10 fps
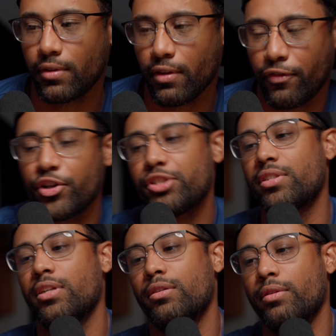the first
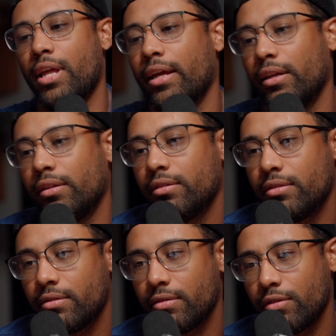thing that
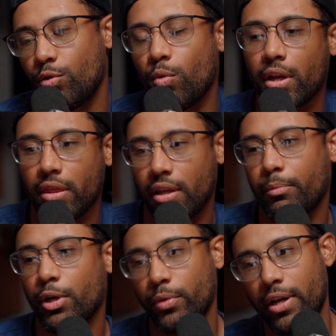you want to think
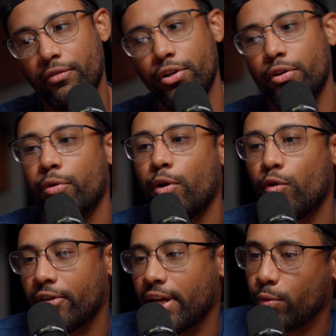about whenever you're doing
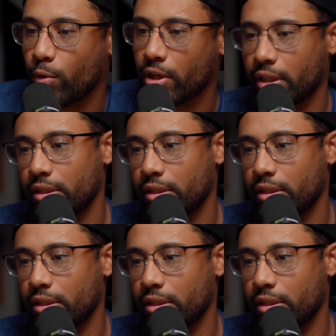overhead work